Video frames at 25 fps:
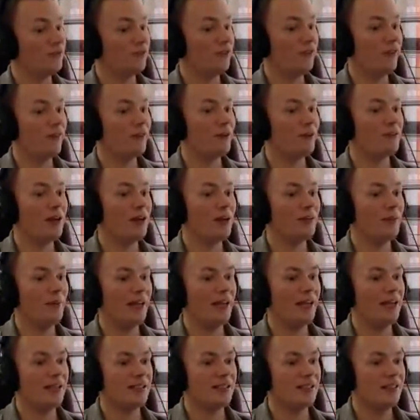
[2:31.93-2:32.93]
Very well
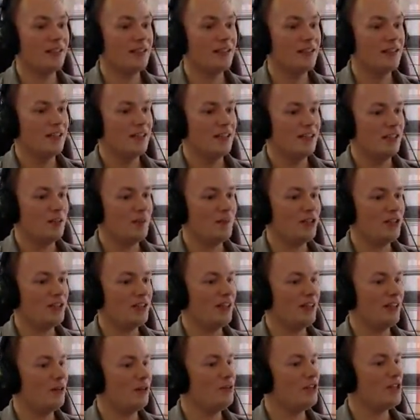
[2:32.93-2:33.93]
made. Especially
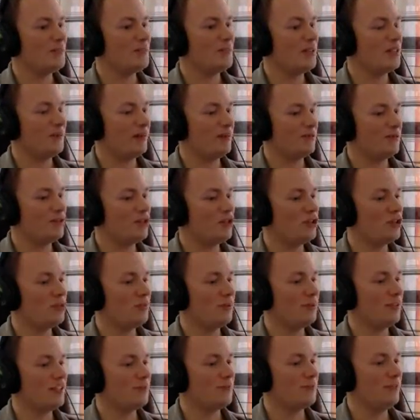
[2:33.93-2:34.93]
they only spent about two
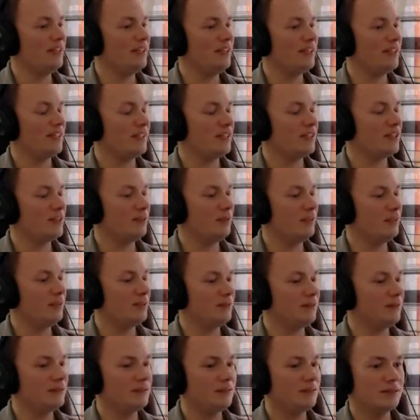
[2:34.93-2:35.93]
weeks making it as
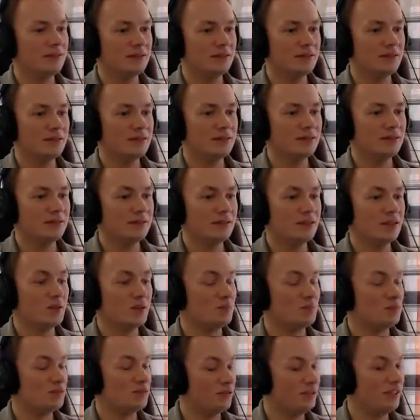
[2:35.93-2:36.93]
well. It's
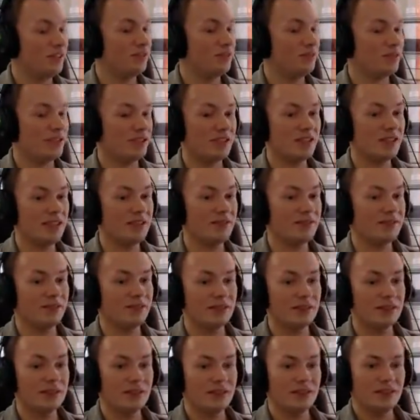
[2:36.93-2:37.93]
pretty good stuff.
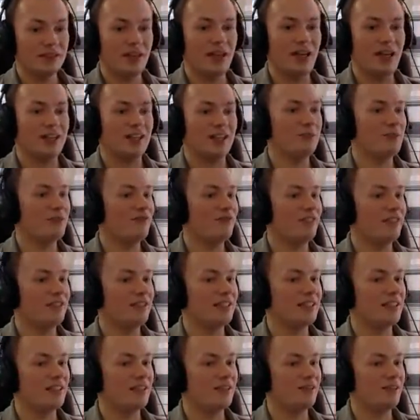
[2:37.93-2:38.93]
Ah, number
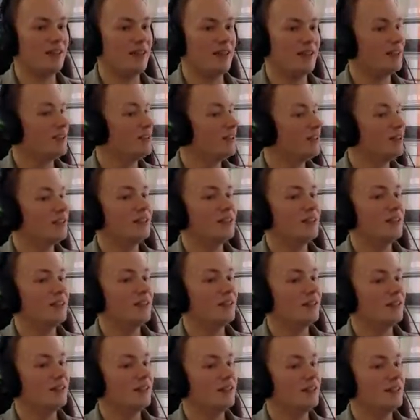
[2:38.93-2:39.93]
infected three.
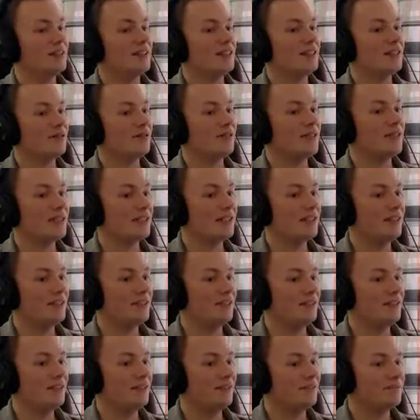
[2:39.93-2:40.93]
It's increasing slowly.